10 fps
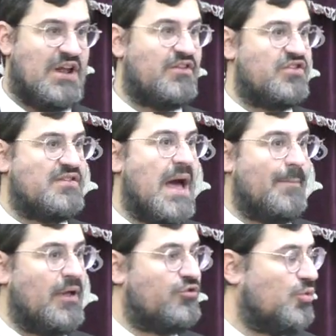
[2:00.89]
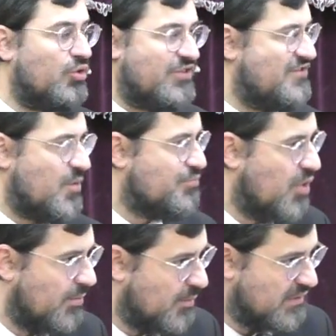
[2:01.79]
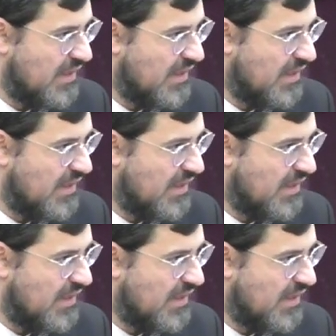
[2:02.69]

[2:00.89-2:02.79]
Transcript: under the tap, under the water, there's no problem with